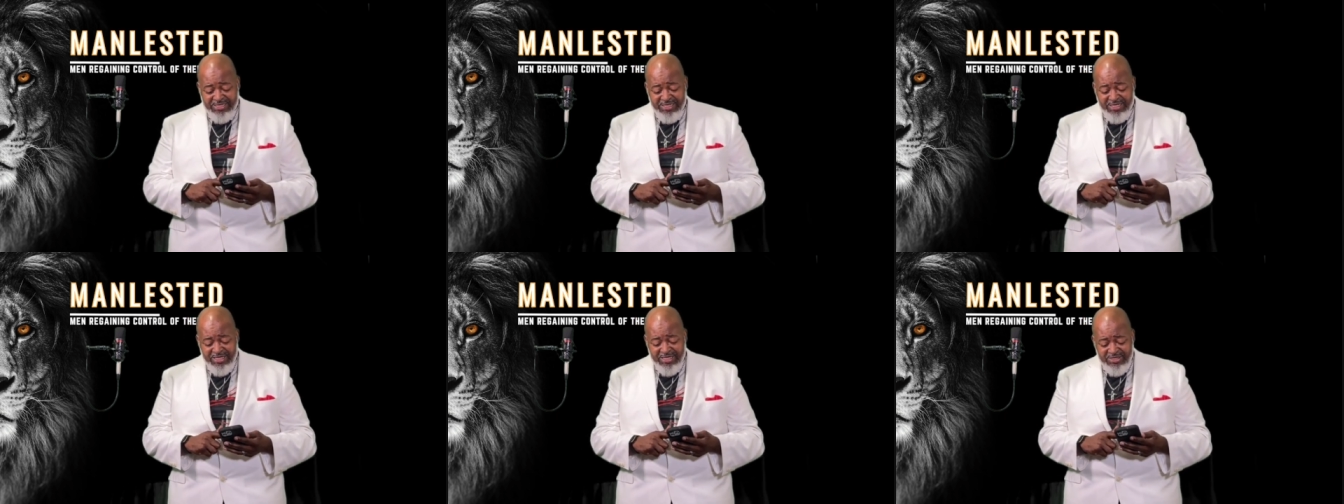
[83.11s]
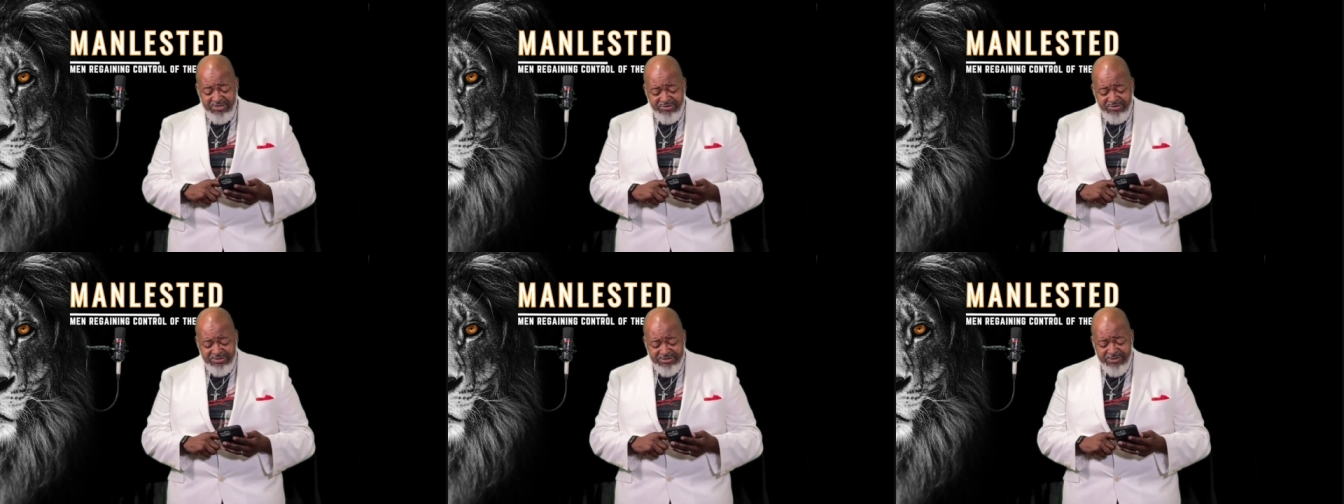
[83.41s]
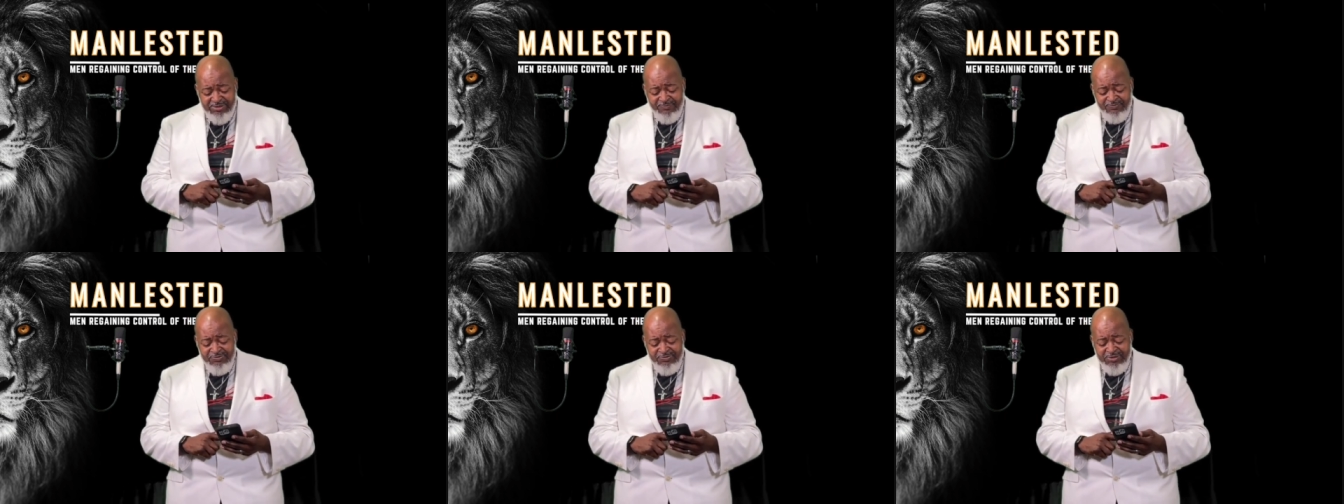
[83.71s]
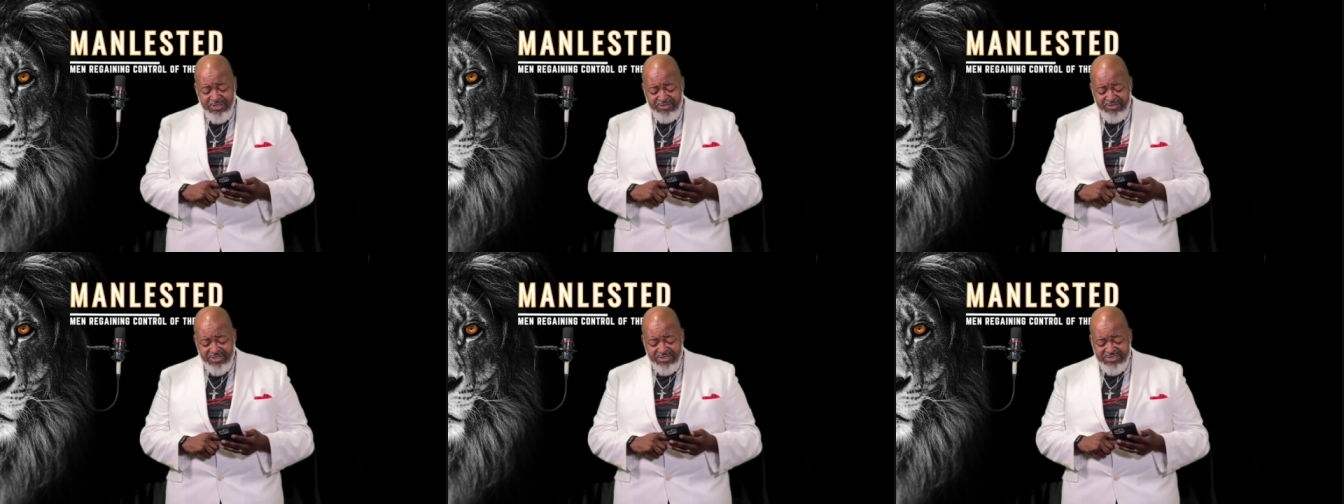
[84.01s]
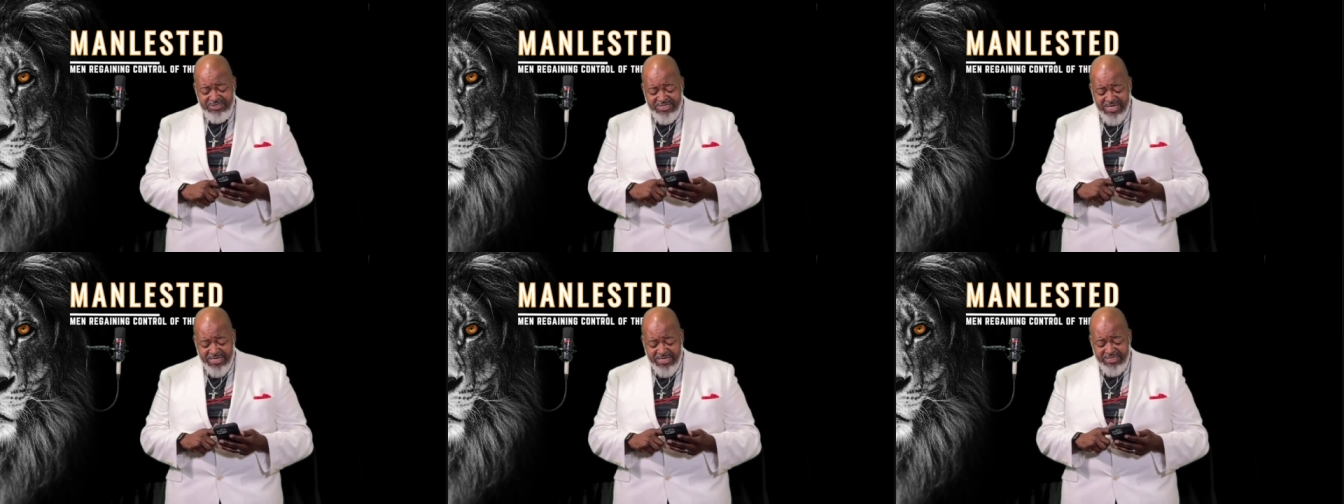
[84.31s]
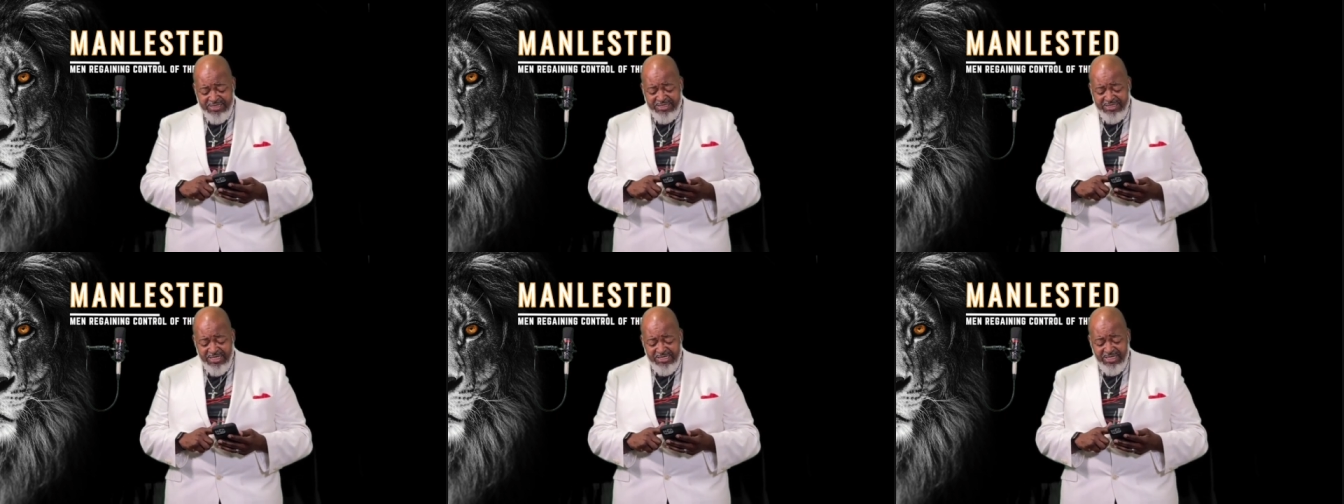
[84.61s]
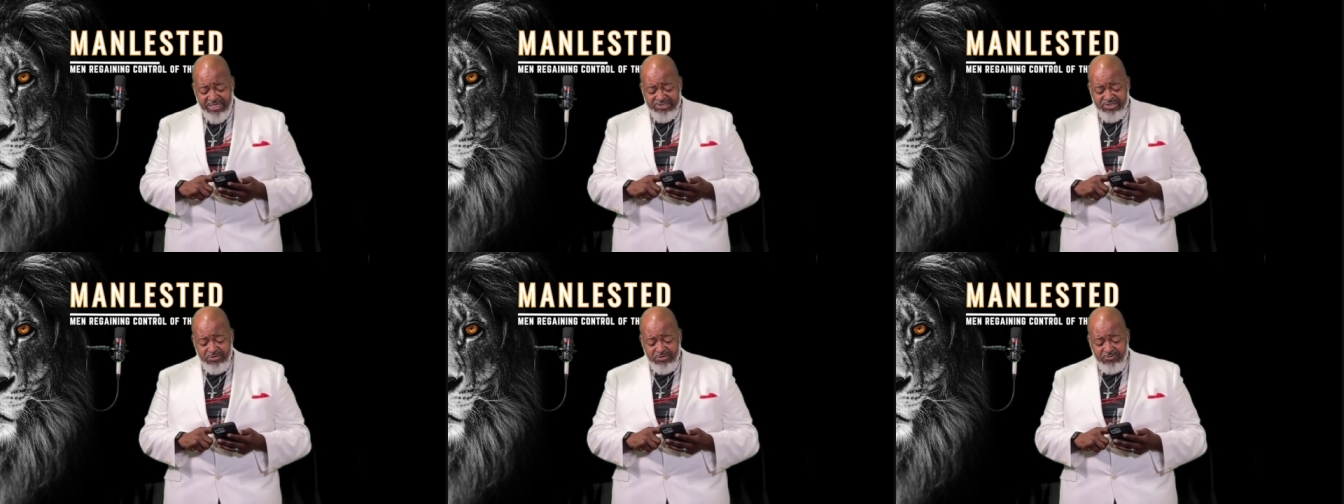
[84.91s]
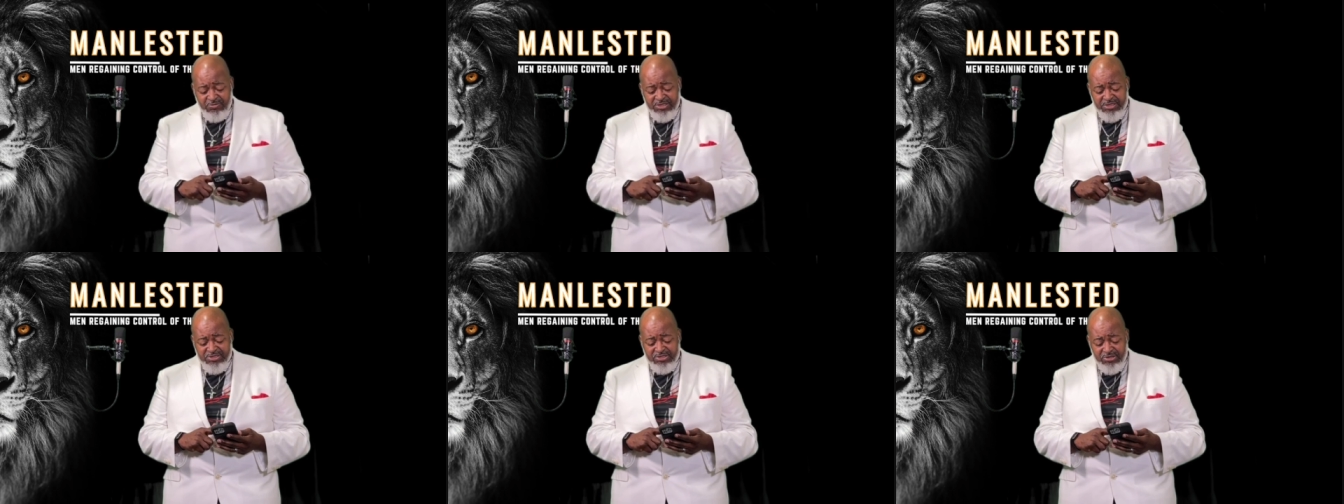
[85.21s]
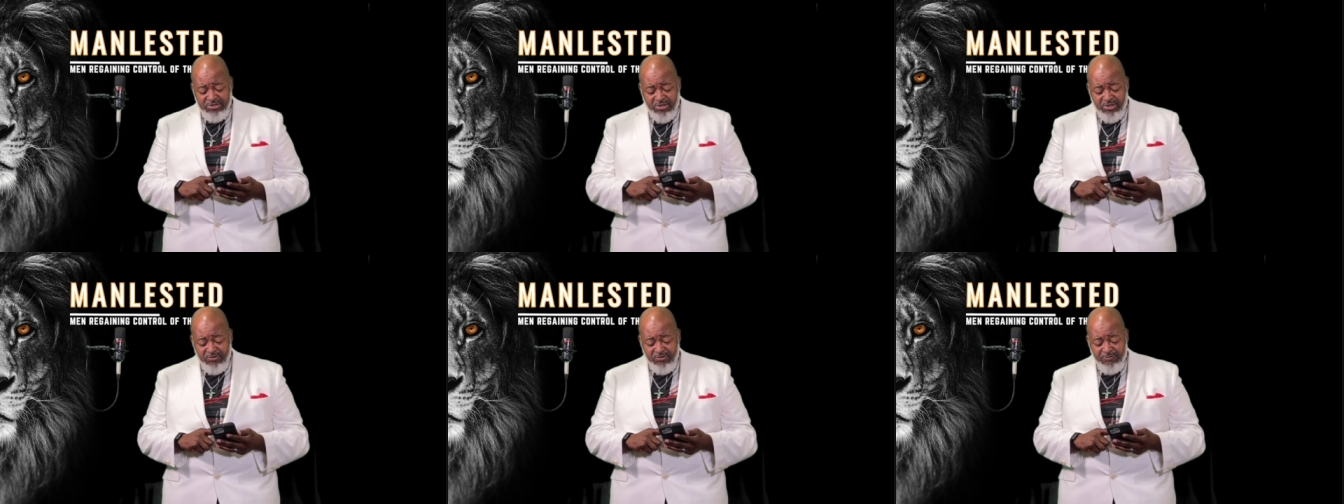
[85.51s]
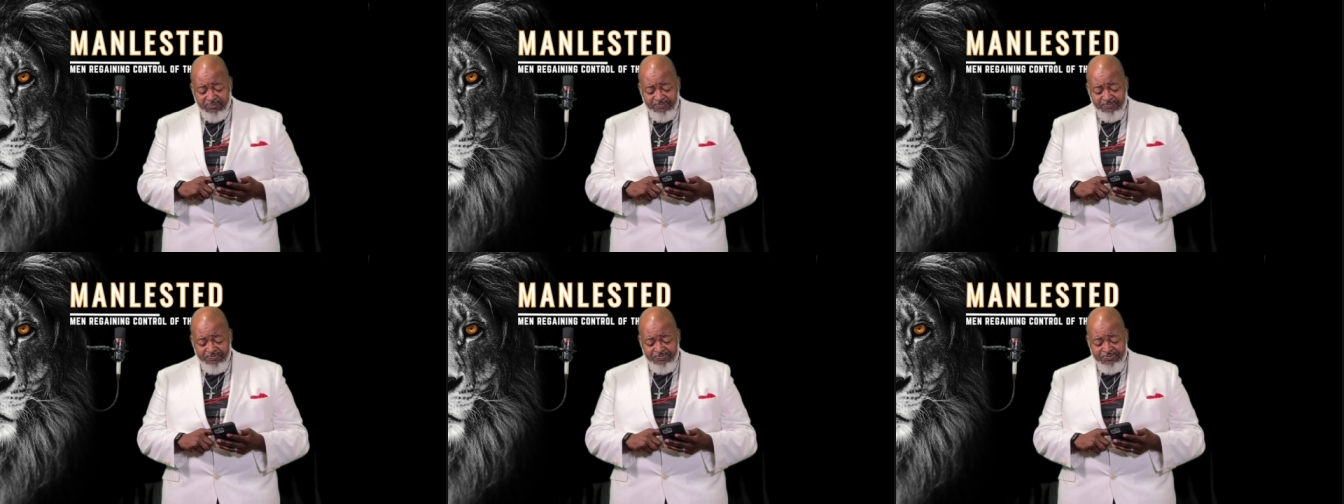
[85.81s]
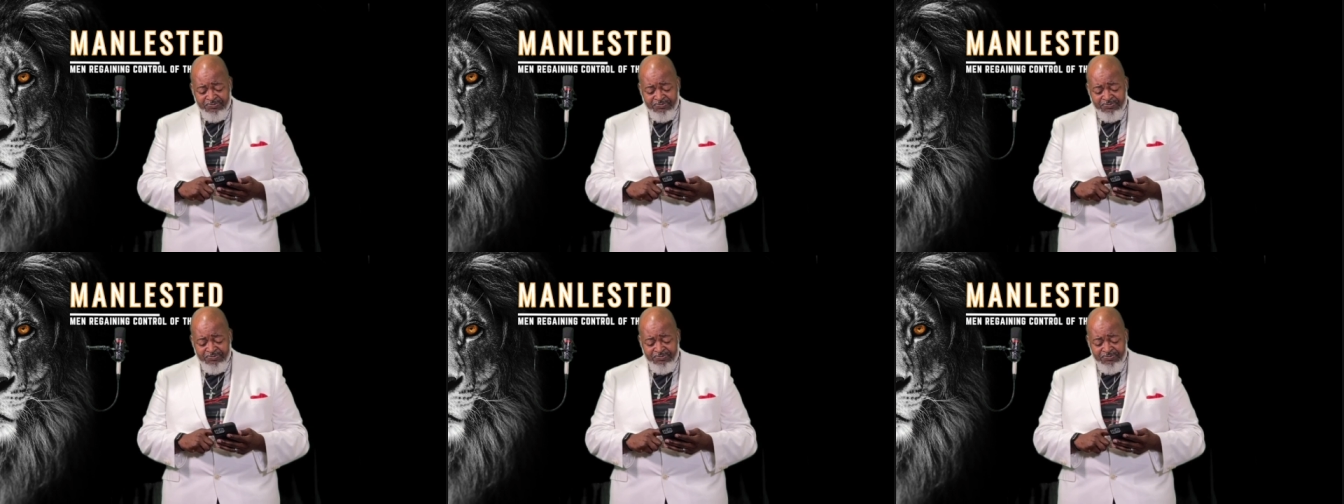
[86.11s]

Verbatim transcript: And here's the second thing that you must know